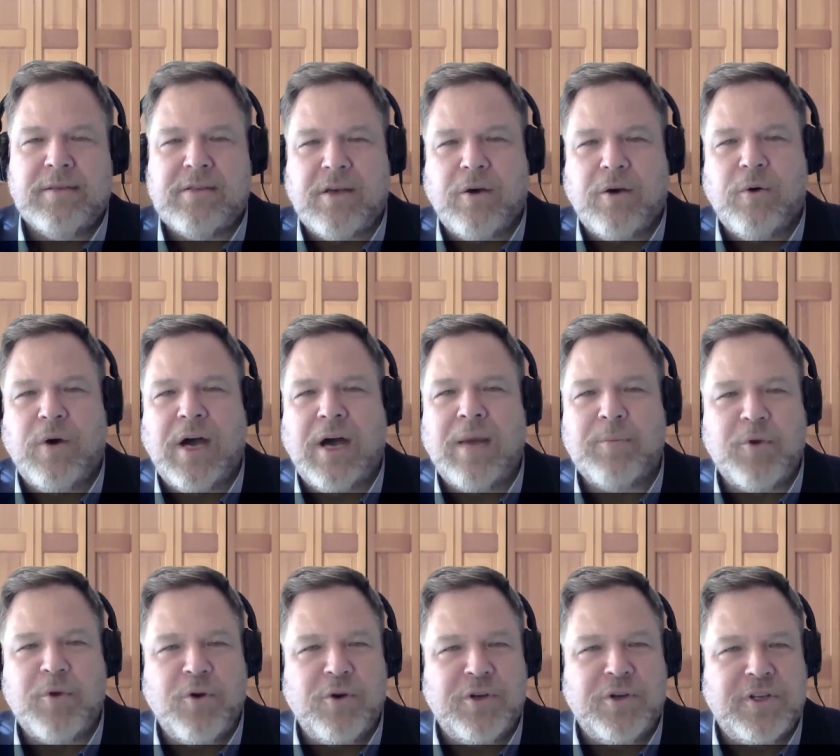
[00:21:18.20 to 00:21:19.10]
So I'm
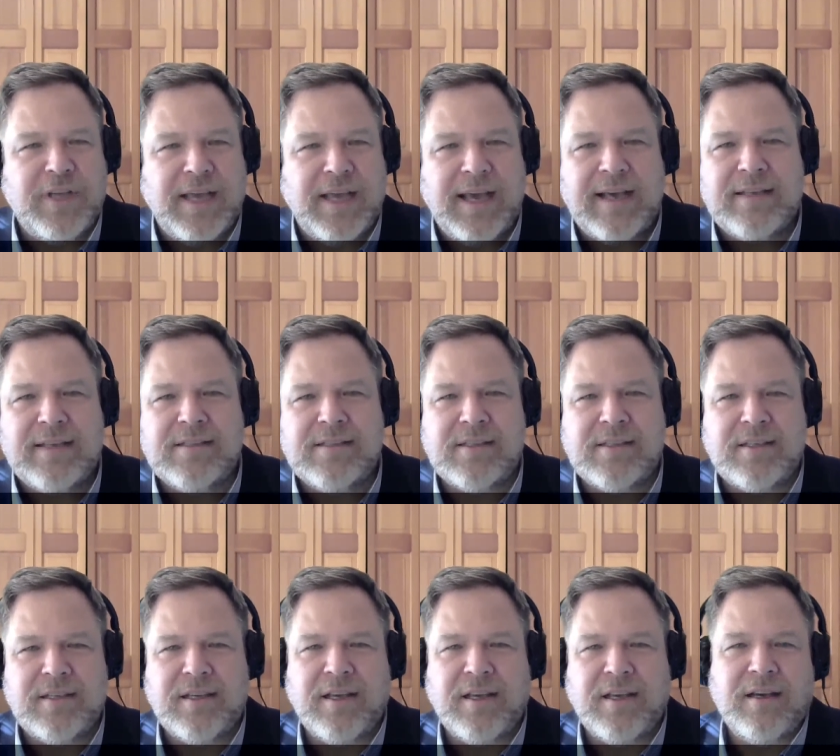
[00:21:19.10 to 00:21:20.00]
going to ask
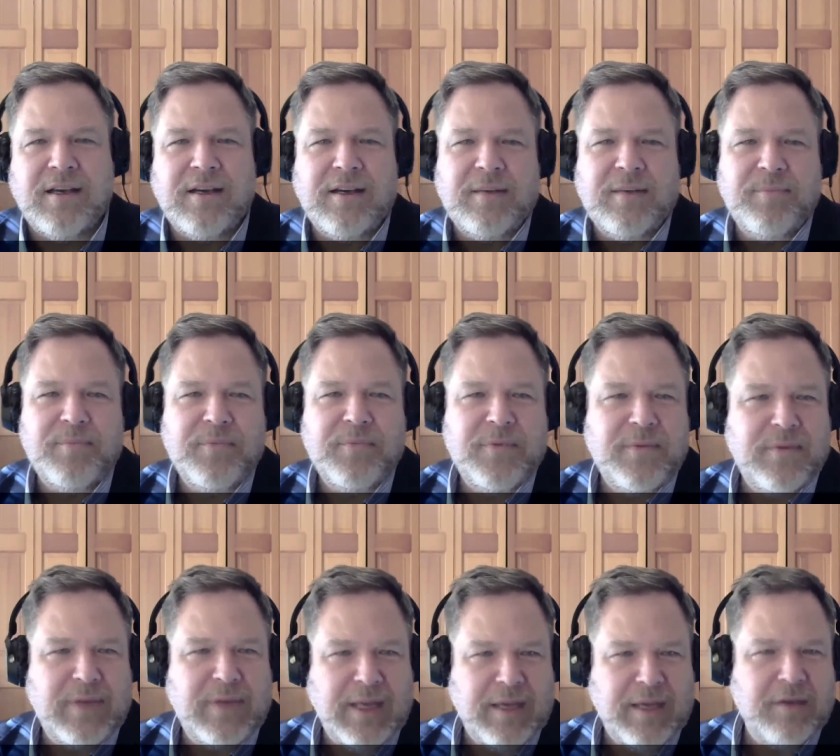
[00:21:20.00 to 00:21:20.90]
um,
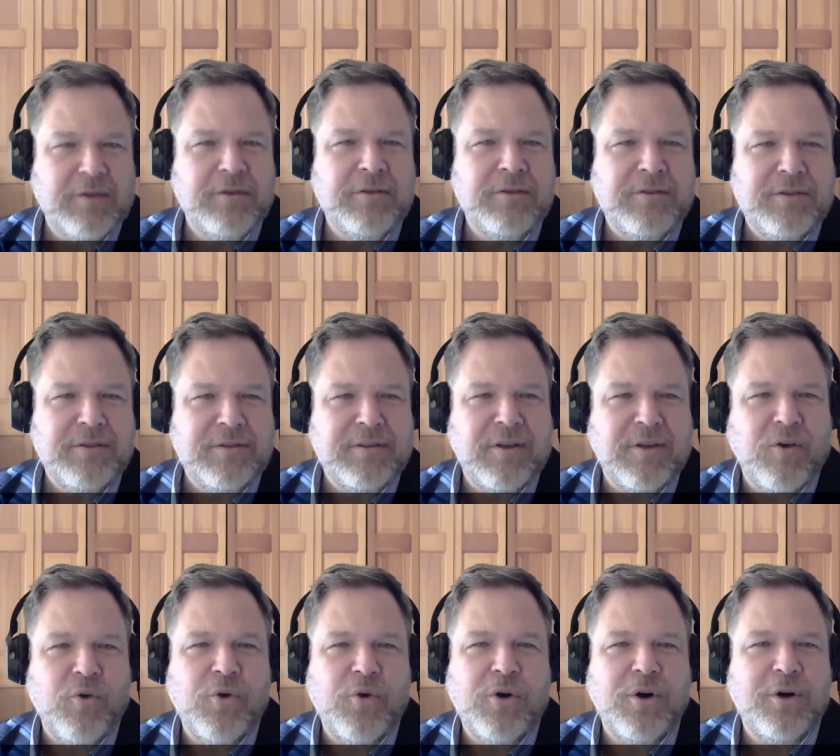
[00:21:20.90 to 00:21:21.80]
Dale
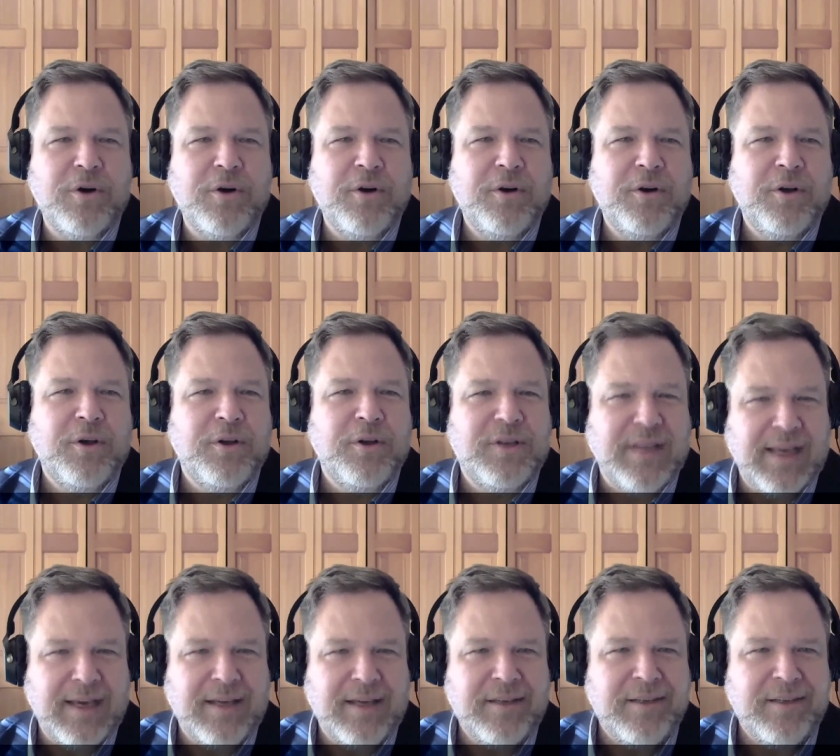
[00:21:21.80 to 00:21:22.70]
or
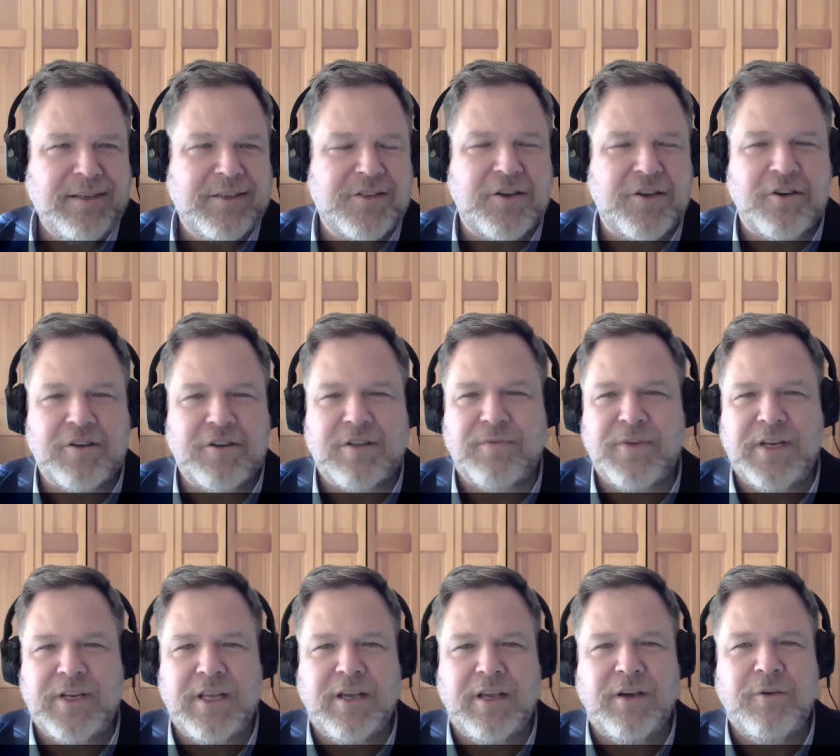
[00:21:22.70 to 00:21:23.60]
Dan to start the
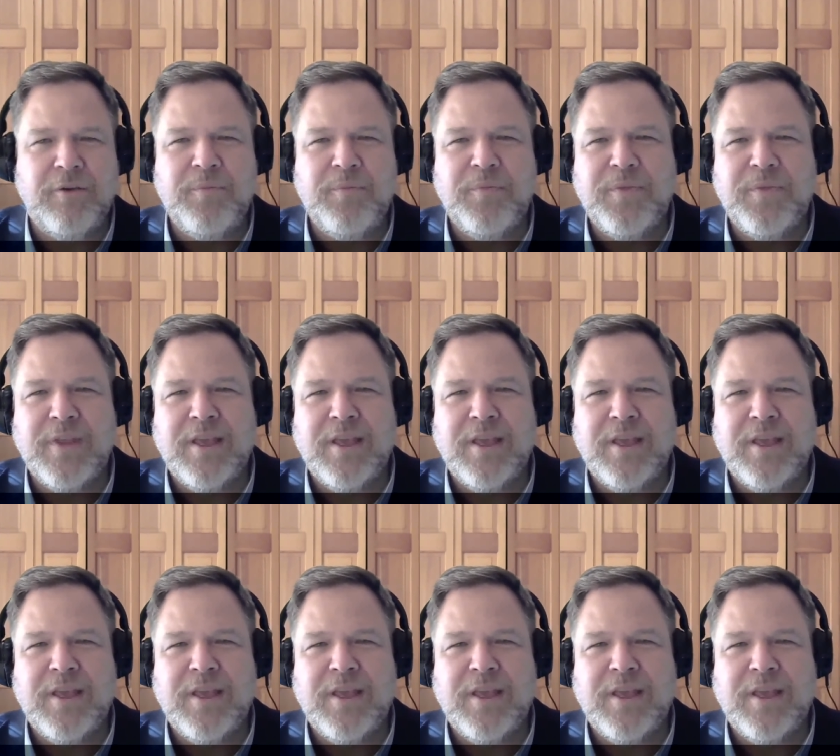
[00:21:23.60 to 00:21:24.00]
video.